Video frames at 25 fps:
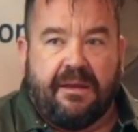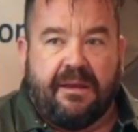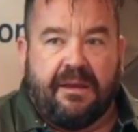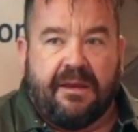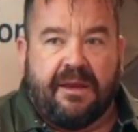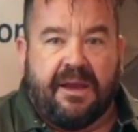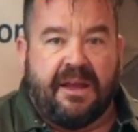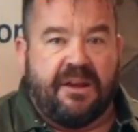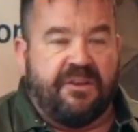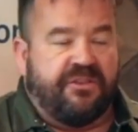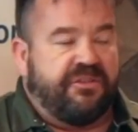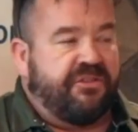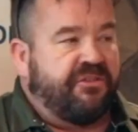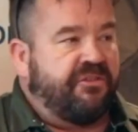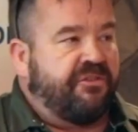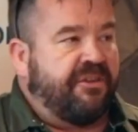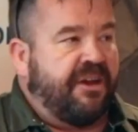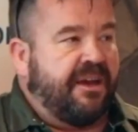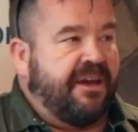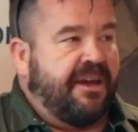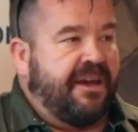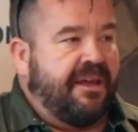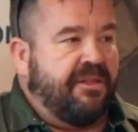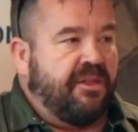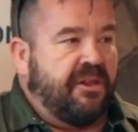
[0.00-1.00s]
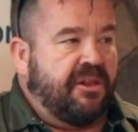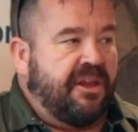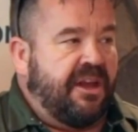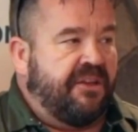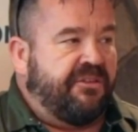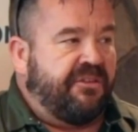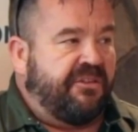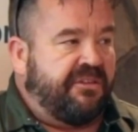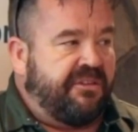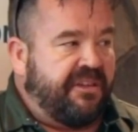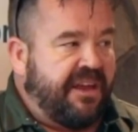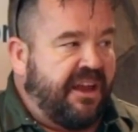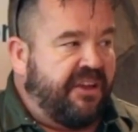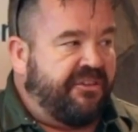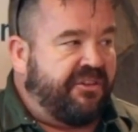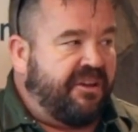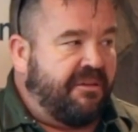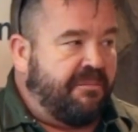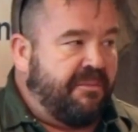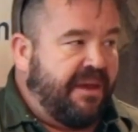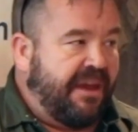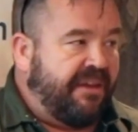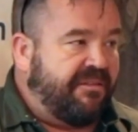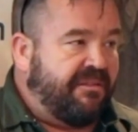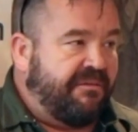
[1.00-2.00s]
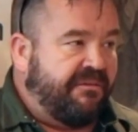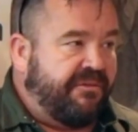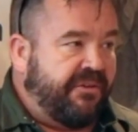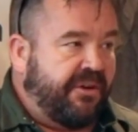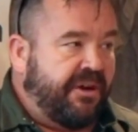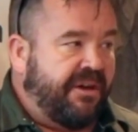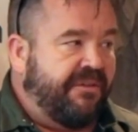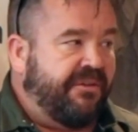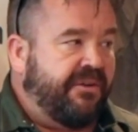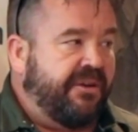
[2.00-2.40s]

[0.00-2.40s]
in Australia, the legislation makes it very,